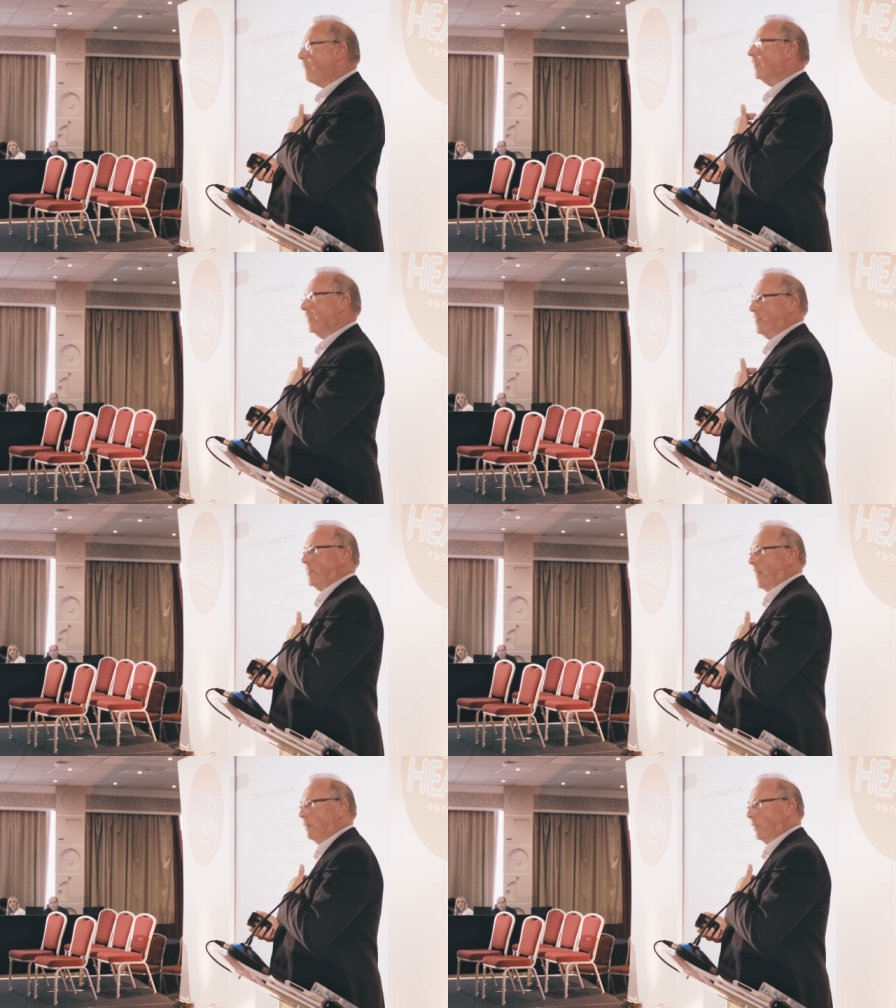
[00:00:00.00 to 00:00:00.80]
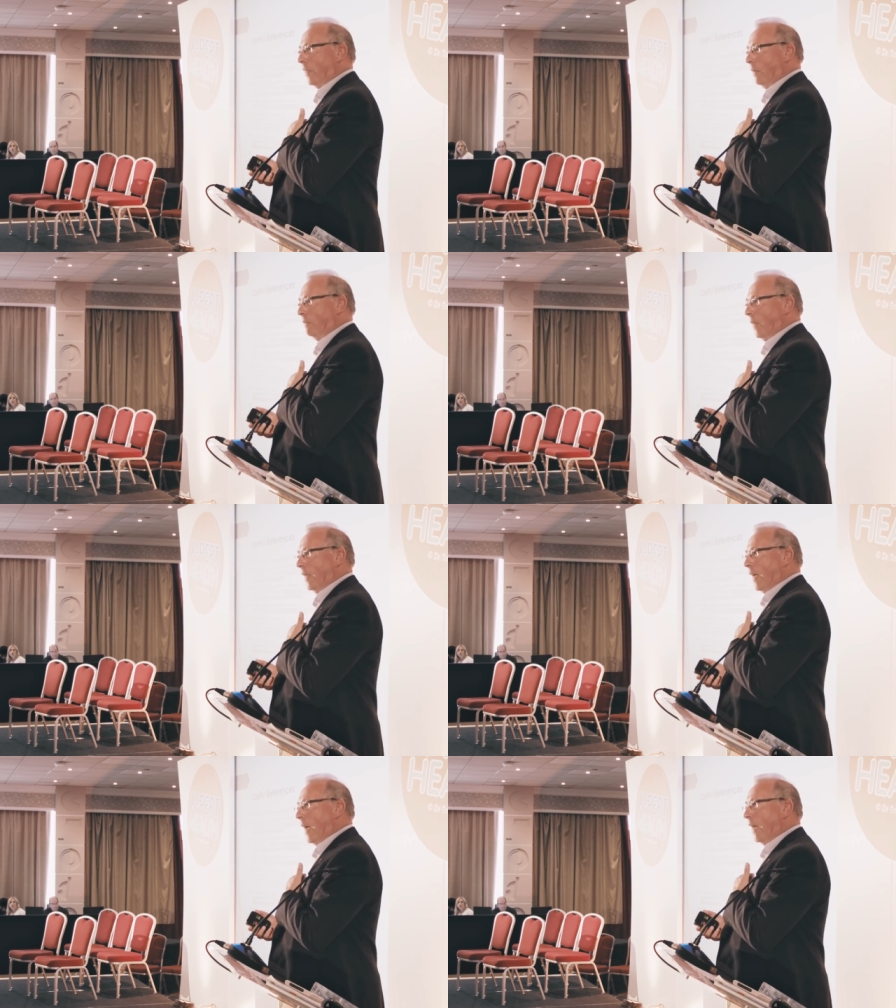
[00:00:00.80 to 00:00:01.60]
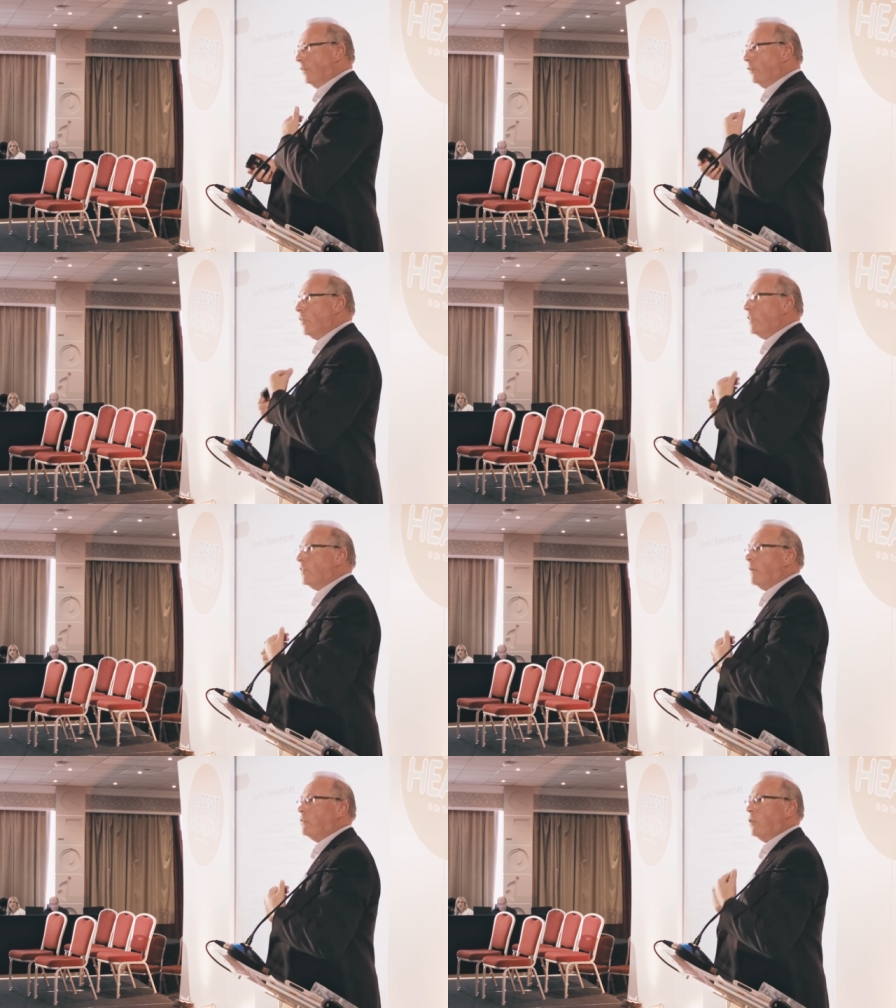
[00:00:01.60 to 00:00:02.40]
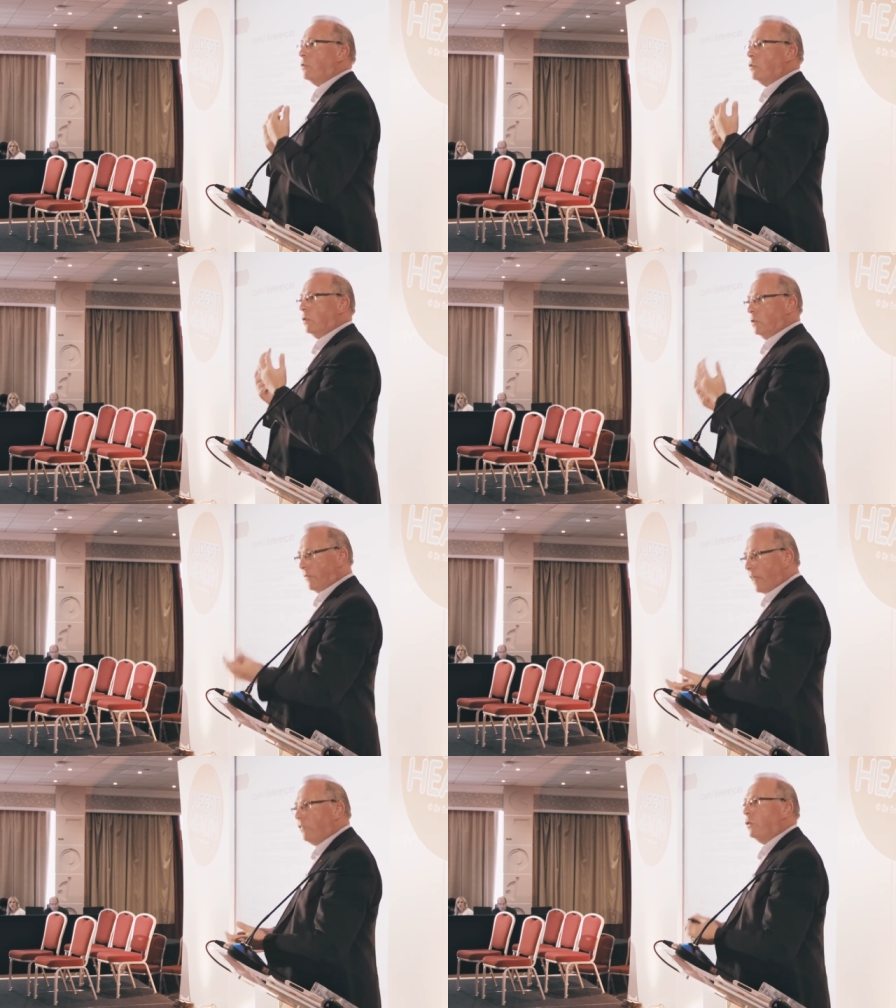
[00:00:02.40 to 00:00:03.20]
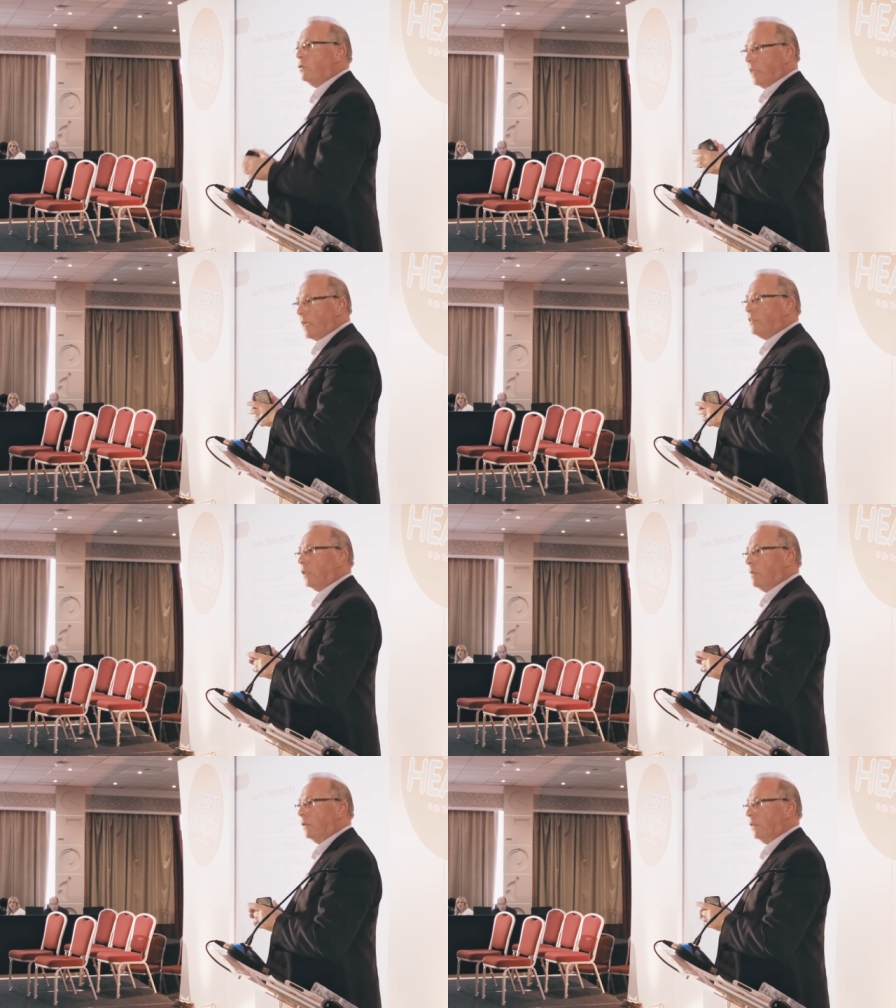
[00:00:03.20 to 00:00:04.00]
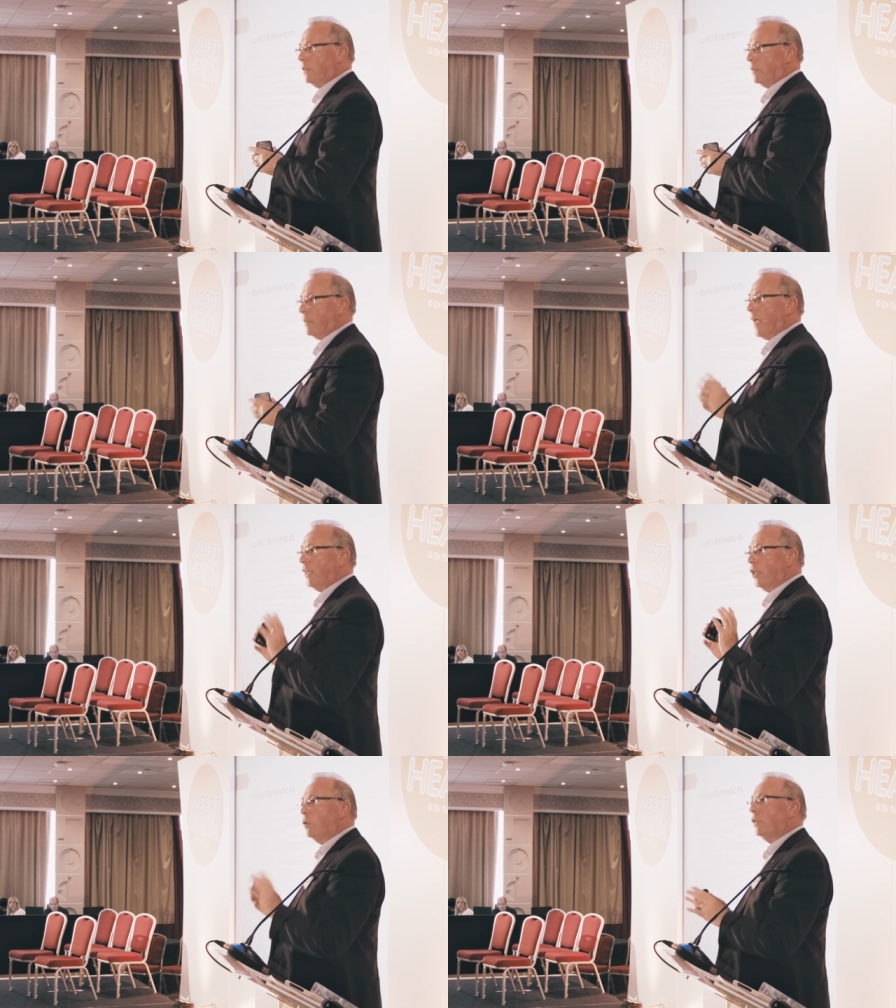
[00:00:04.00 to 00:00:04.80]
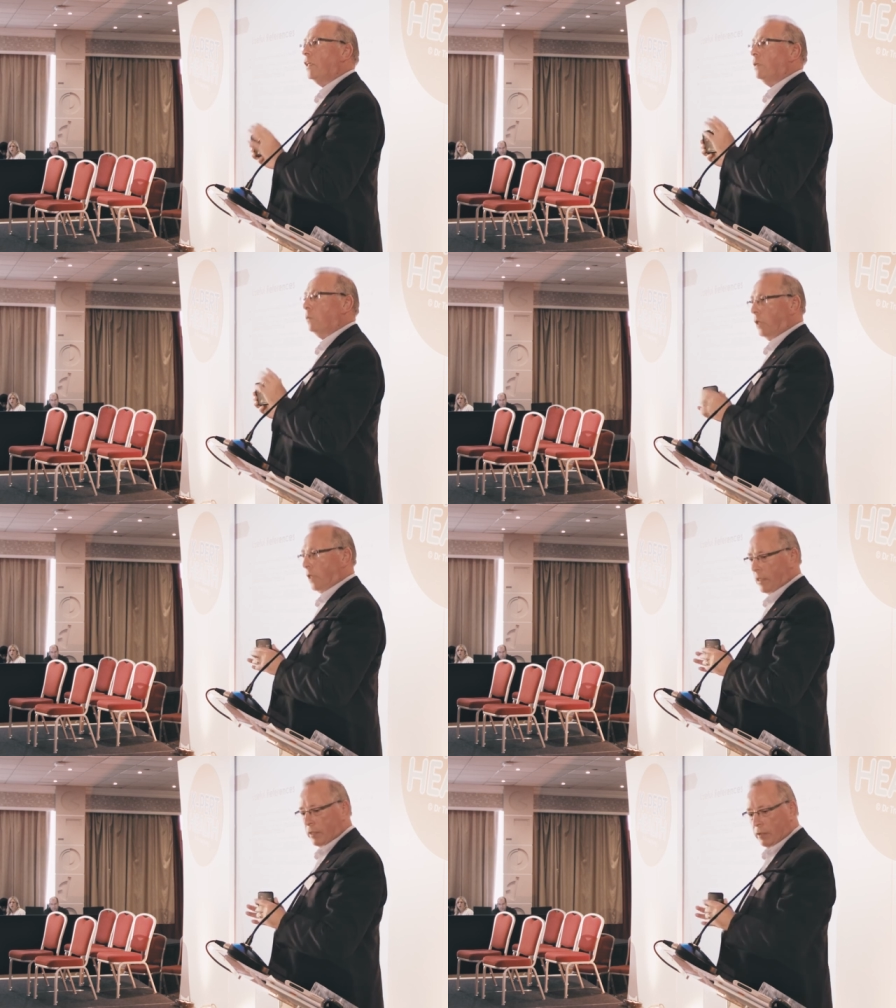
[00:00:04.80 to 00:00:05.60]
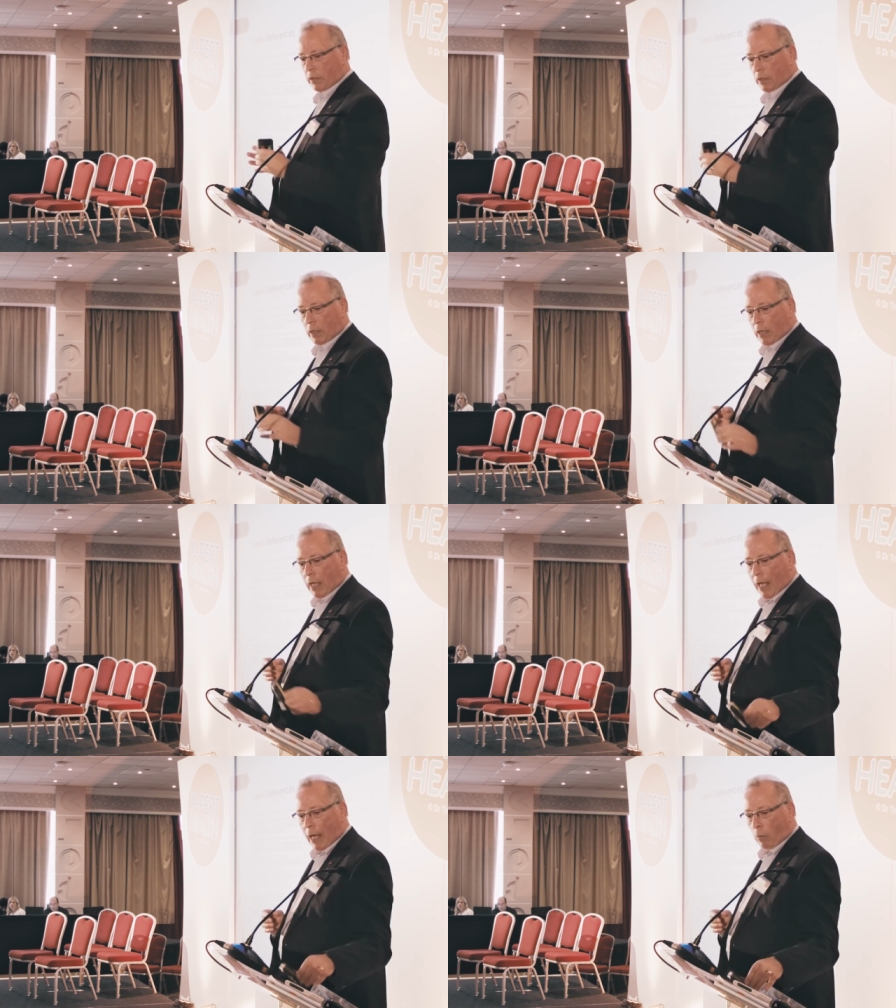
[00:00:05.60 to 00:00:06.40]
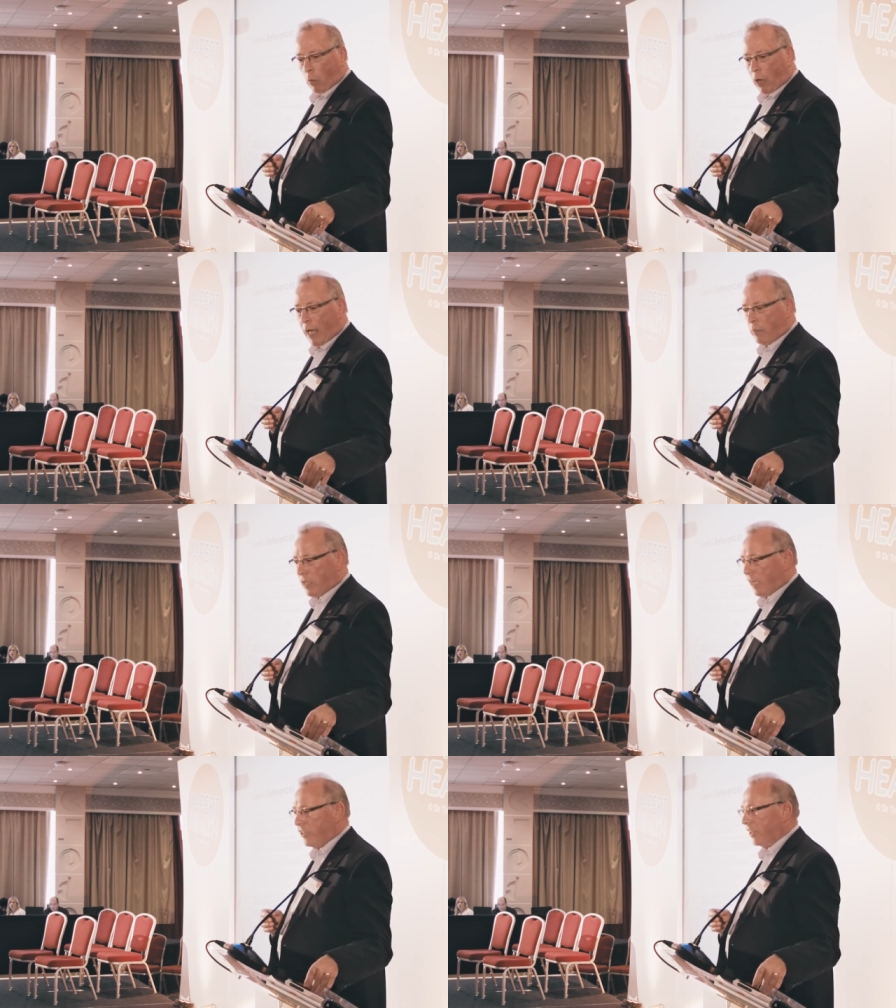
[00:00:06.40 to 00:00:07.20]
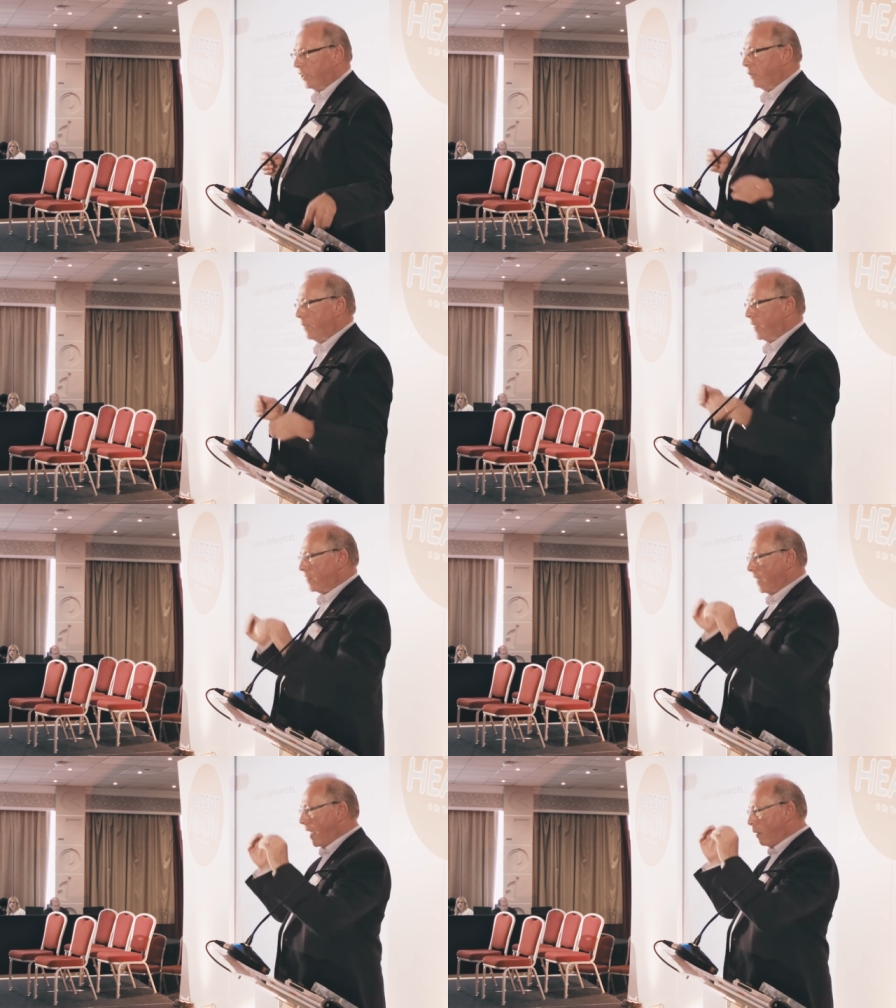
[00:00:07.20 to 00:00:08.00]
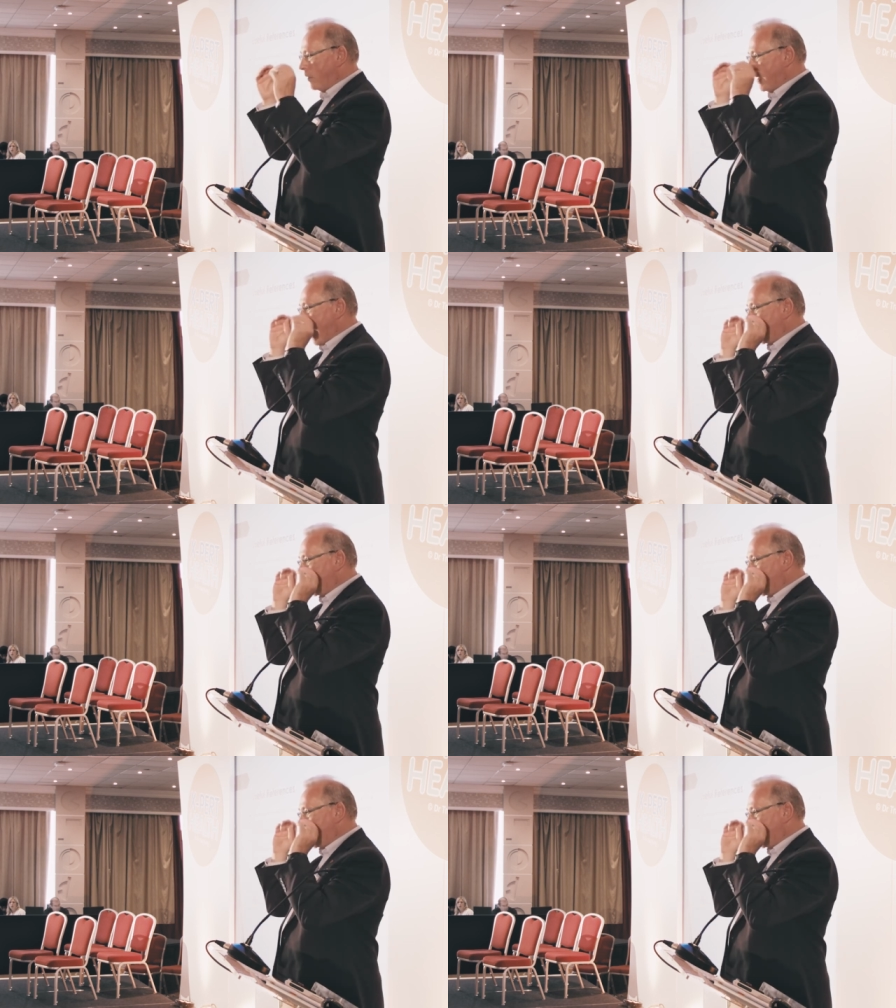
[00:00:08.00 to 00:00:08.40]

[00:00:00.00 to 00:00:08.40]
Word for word: evidence now, you know. And the reason I'm so sort of enthusiastic about this is I know that it works. And what I was actually doing is I was